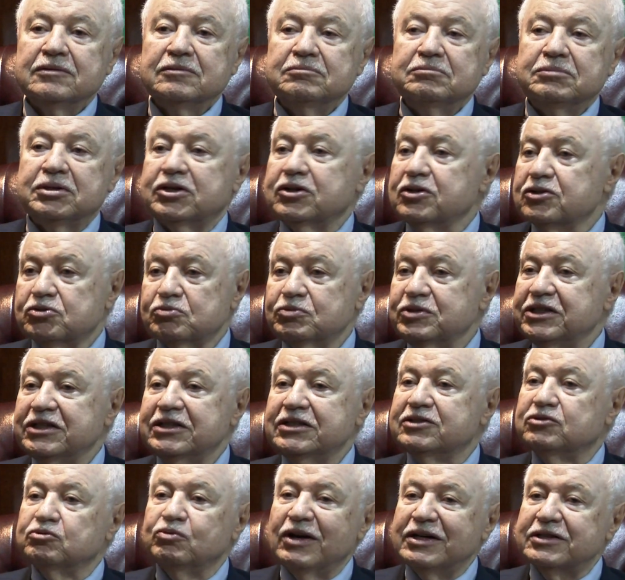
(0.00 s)
because we
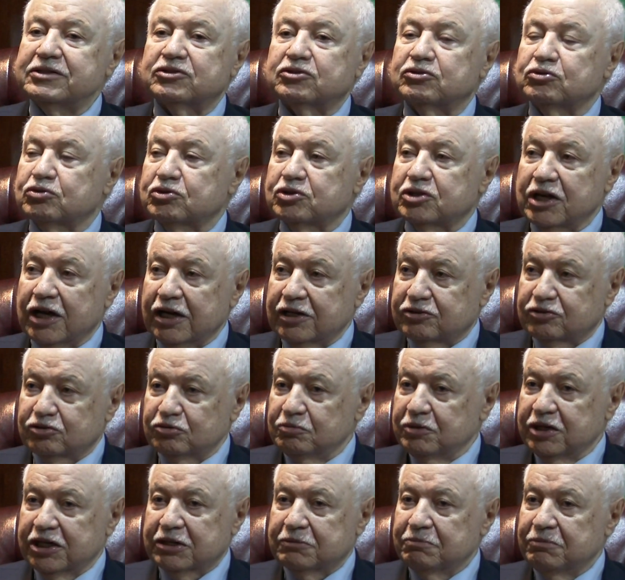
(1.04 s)
didn't want to start to
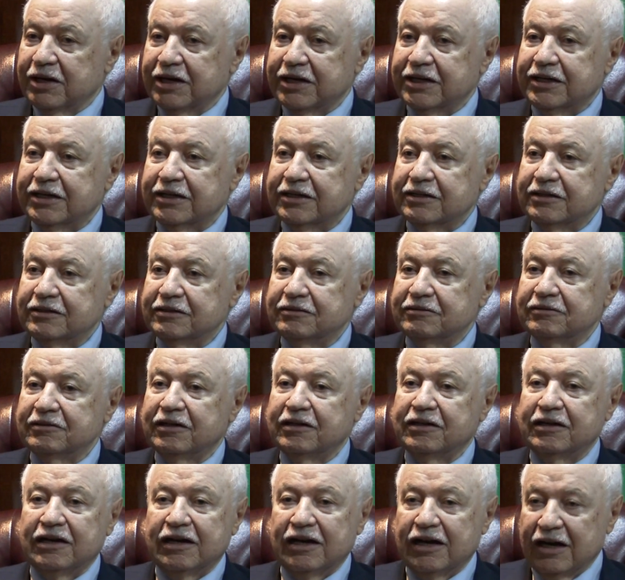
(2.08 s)
make money
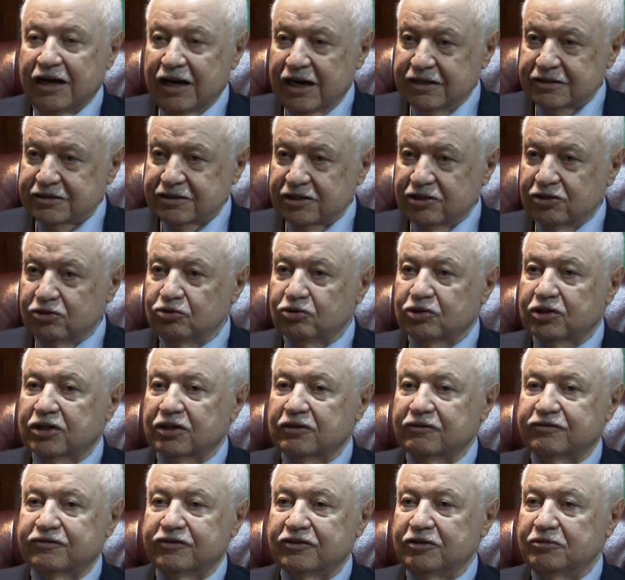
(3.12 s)
as a local
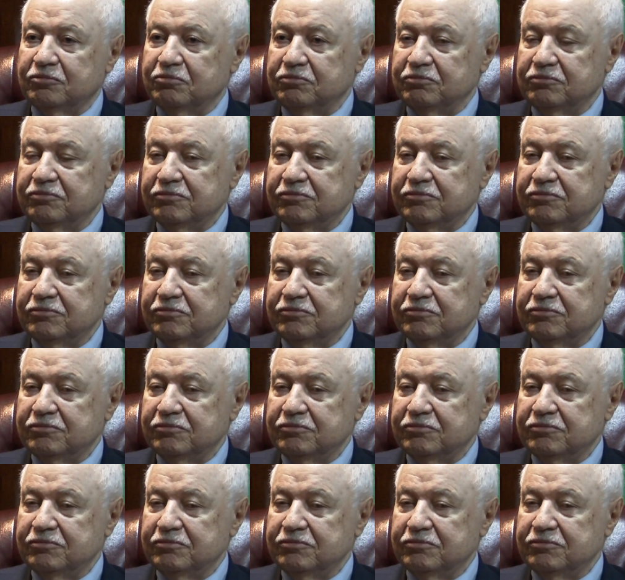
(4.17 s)
firm